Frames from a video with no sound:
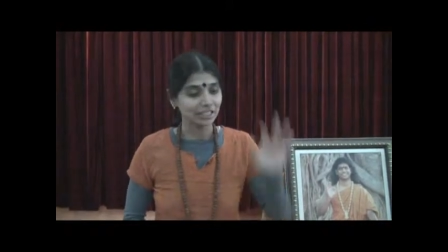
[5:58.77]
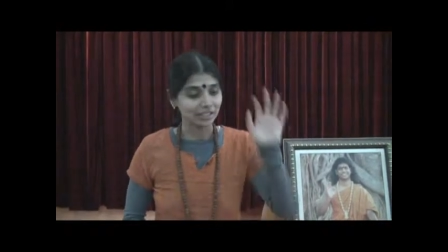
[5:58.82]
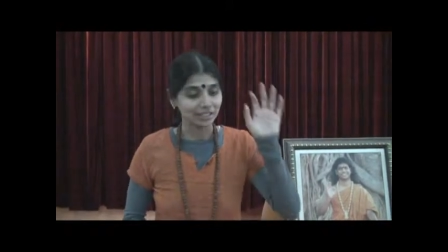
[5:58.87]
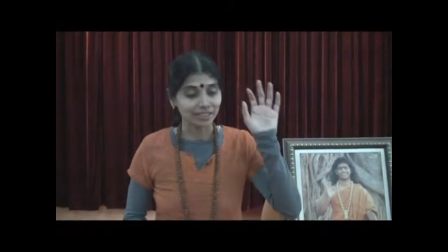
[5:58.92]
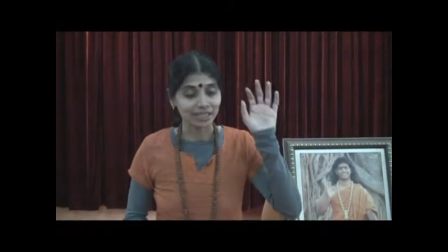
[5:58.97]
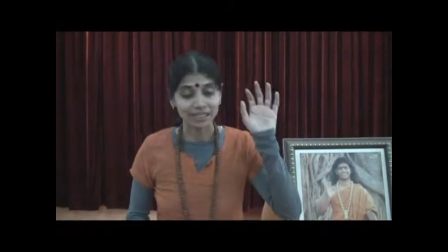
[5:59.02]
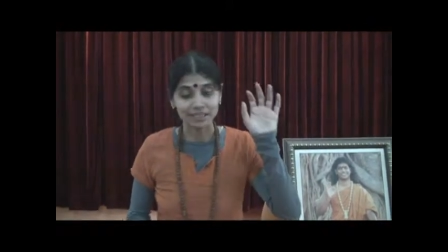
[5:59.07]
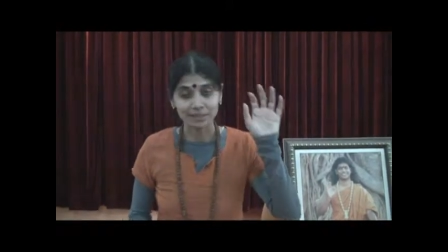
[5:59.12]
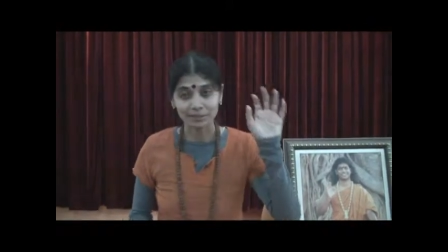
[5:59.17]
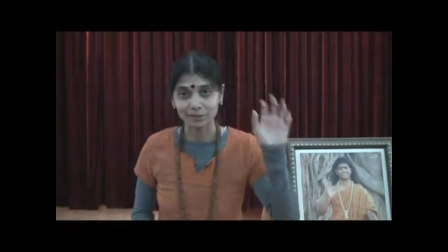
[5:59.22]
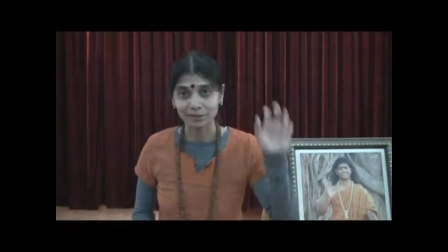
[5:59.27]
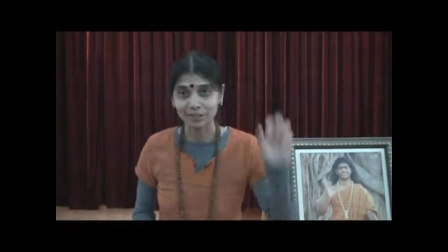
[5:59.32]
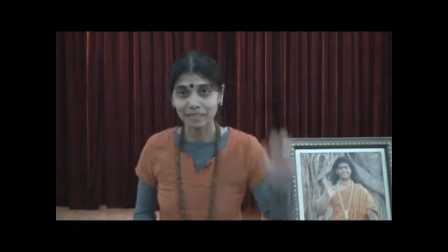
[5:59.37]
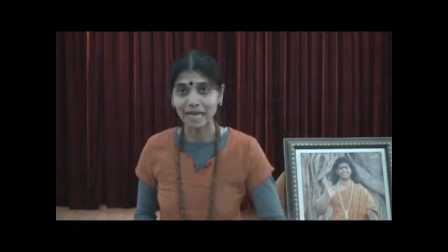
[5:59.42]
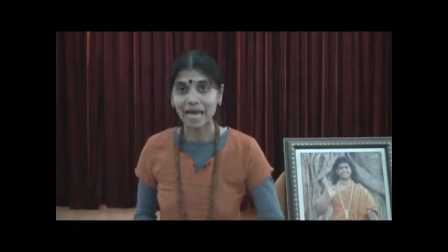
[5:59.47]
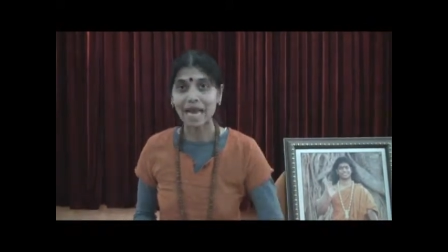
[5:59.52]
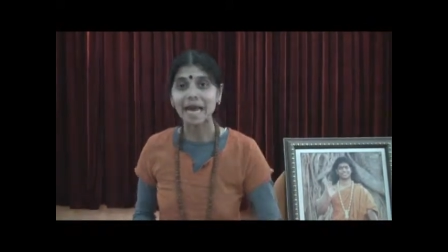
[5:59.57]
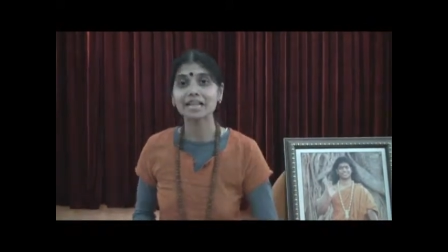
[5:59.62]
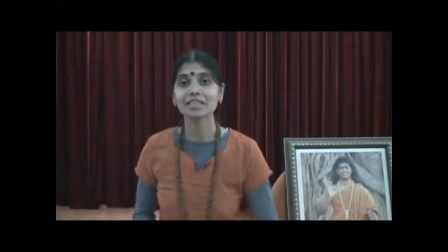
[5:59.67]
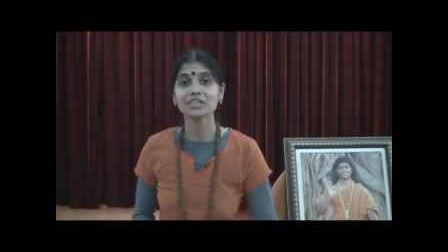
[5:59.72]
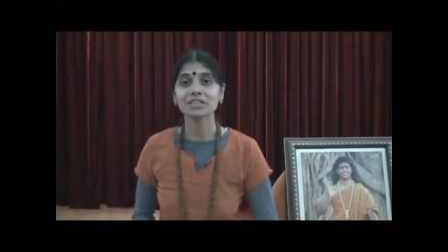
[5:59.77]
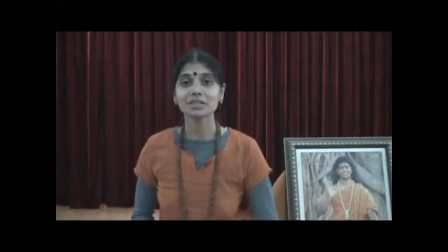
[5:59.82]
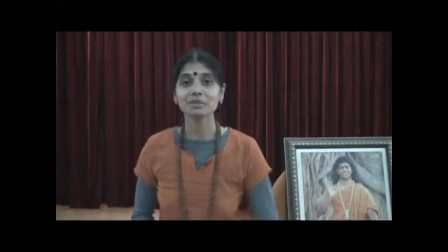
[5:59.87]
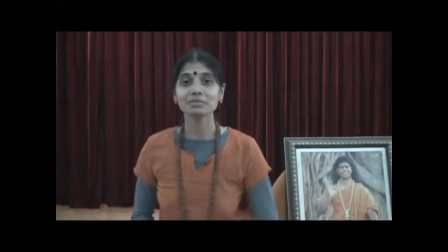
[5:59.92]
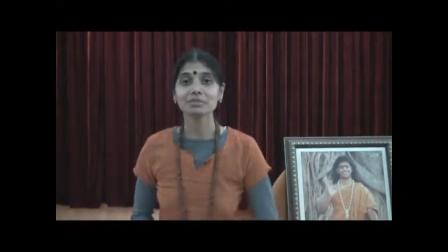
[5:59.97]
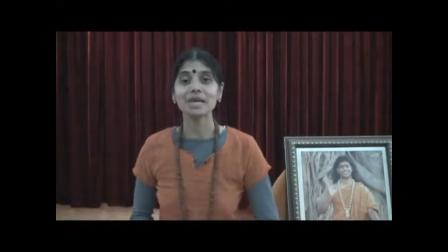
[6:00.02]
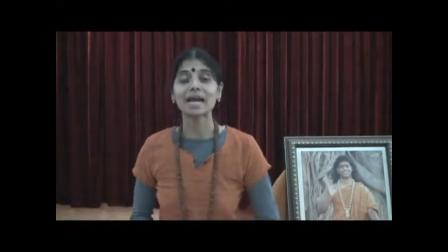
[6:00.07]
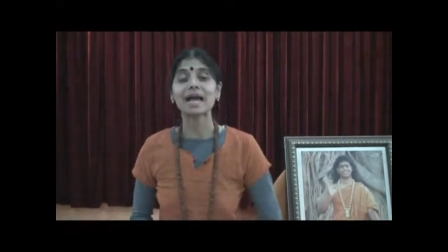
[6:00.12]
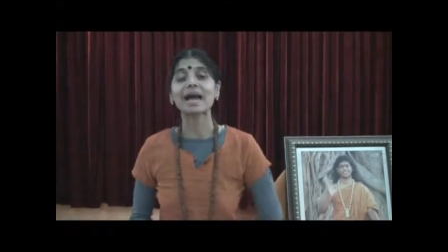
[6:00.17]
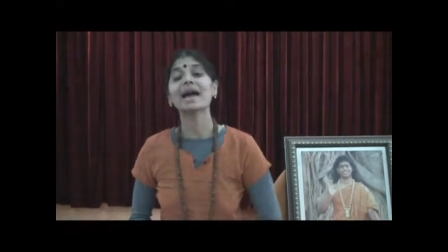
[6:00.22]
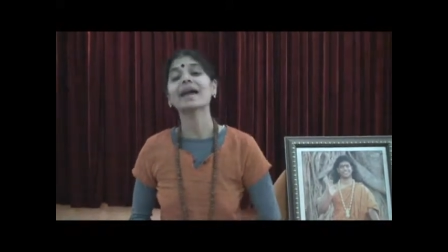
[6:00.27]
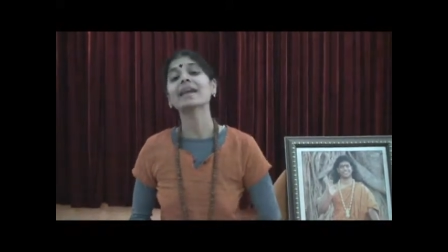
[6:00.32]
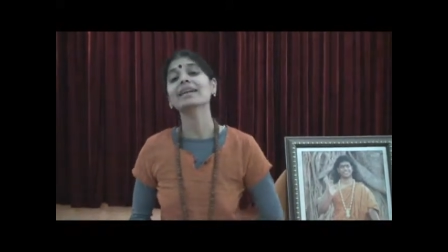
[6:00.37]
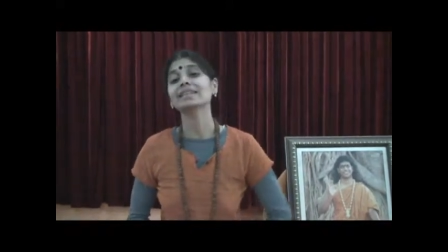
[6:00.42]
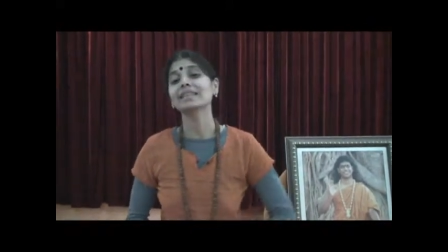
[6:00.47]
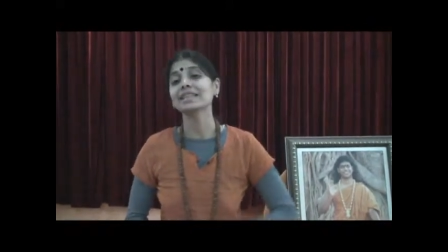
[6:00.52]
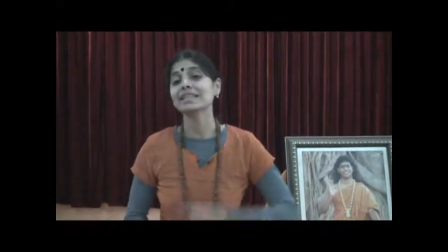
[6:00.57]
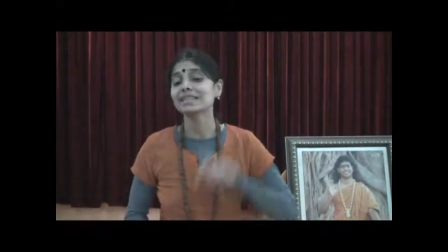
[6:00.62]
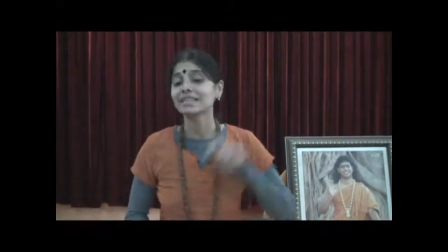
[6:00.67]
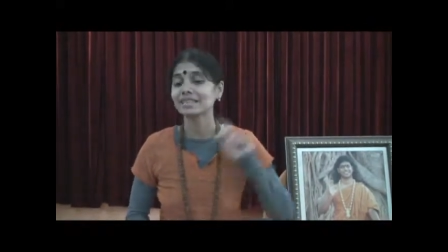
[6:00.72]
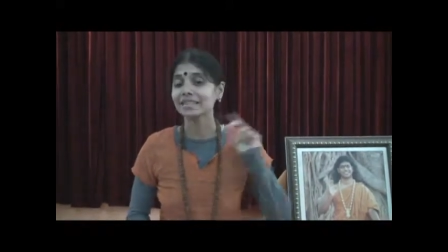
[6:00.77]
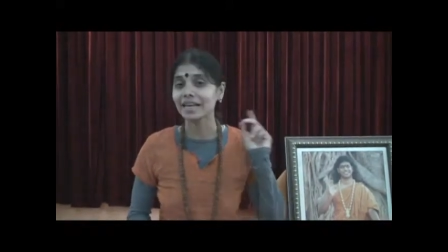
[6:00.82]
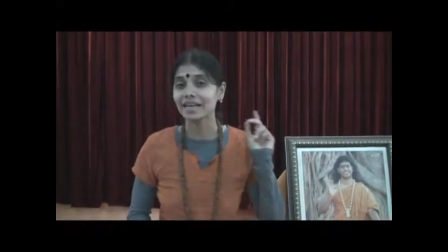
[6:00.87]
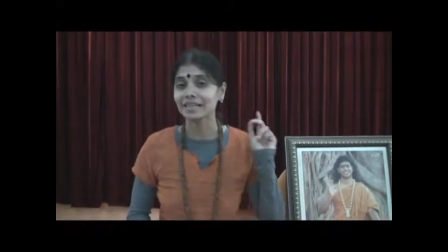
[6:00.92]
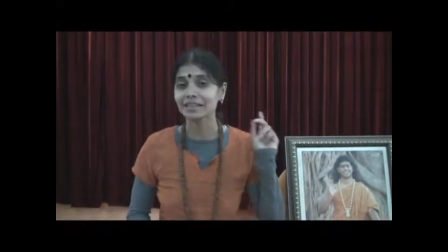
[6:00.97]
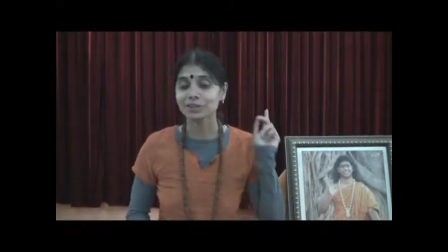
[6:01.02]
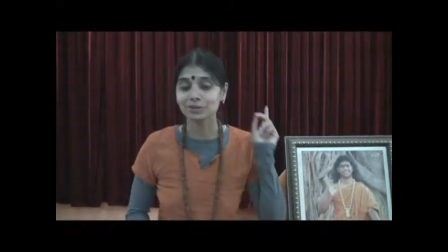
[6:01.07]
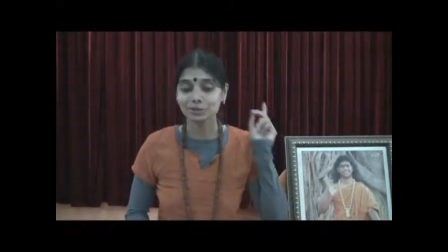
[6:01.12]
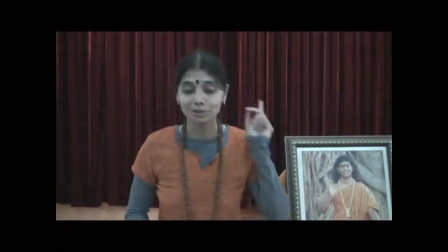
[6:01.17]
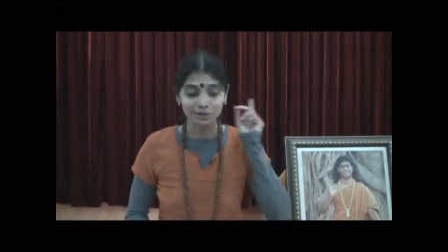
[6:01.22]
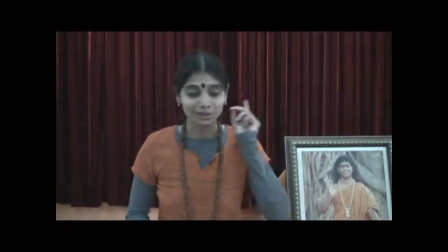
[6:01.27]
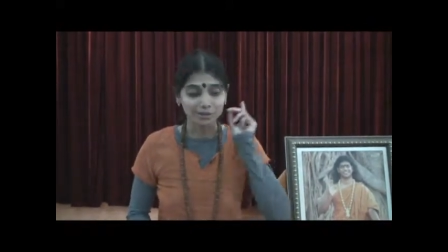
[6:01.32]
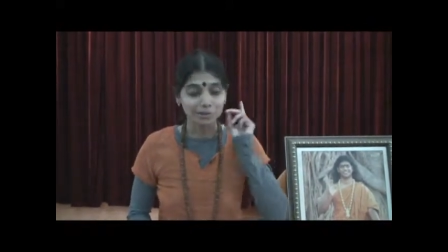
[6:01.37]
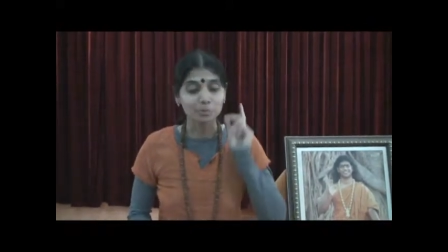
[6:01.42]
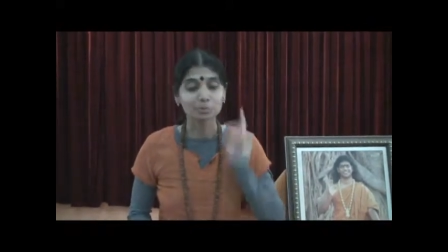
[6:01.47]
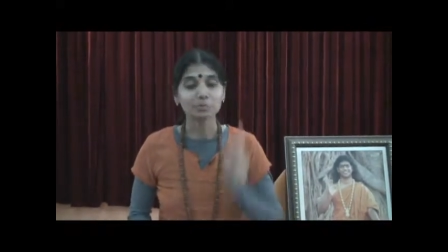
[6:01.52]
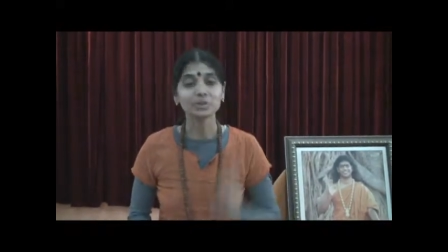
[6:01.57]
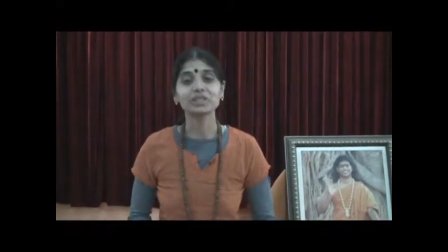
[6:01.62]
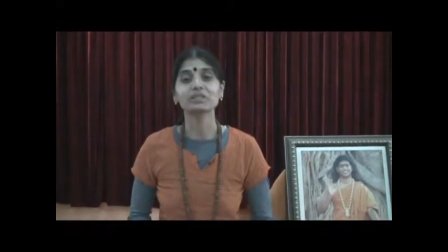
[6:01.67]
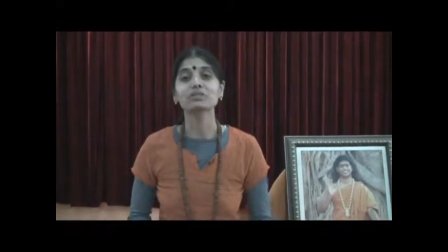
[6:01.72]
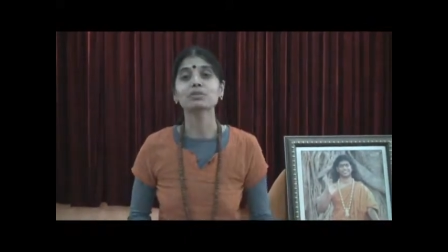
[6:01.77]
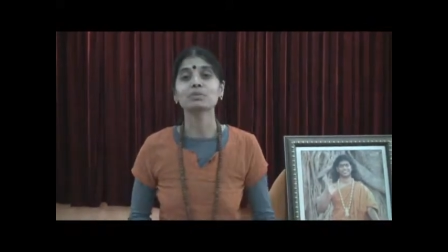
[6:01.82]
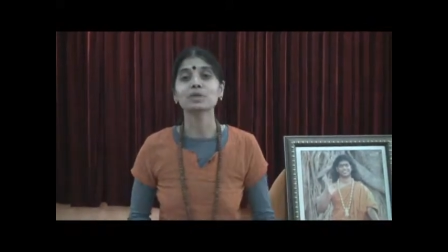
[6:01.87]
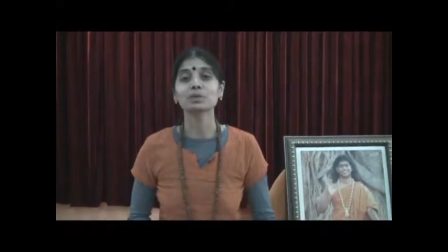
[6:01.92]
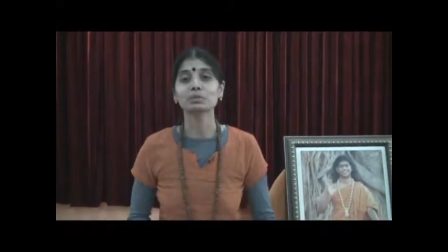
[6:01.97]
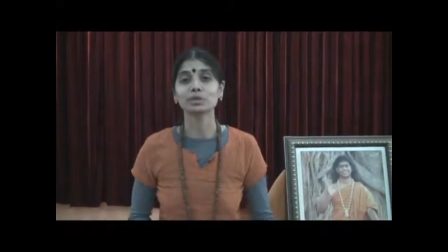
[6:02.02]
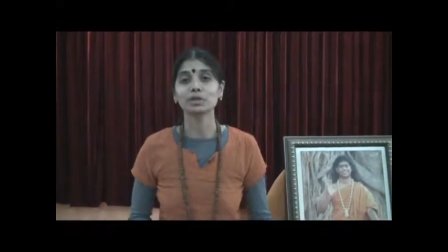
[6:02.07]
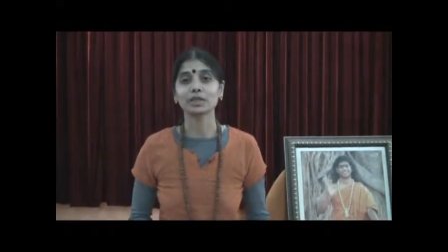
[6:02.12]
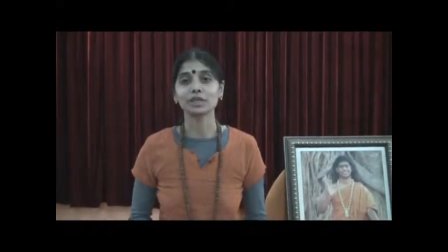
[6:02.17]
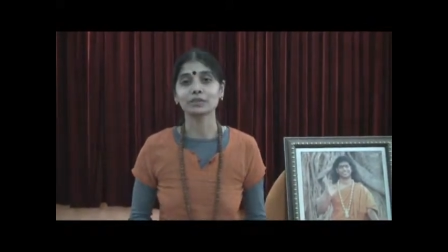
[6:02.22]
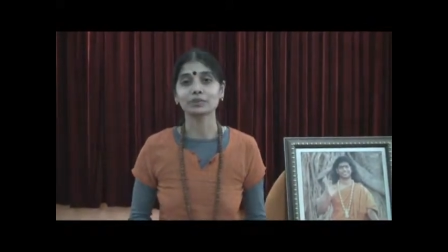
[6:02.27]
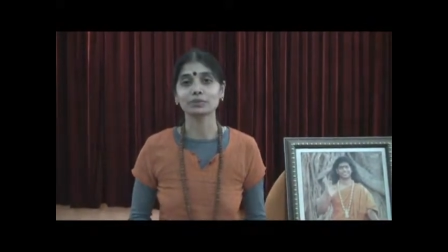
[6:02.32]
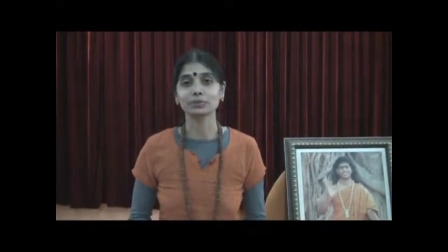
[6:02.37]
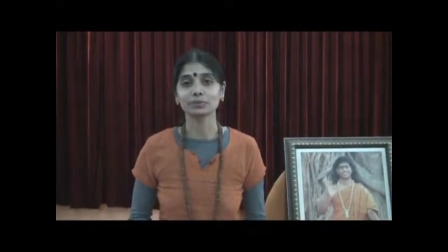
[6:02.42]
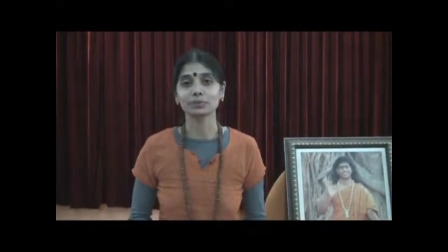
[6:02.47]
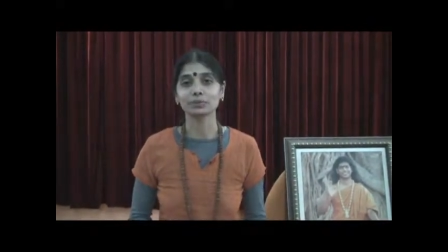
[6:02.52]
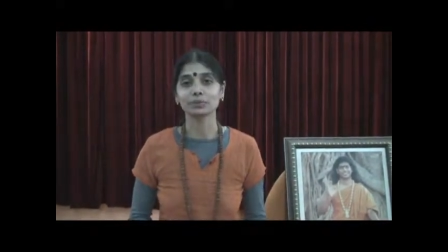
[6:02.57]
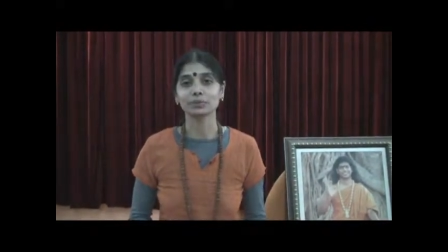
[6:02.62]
she has to catch him and then she has to give him a breakthrough.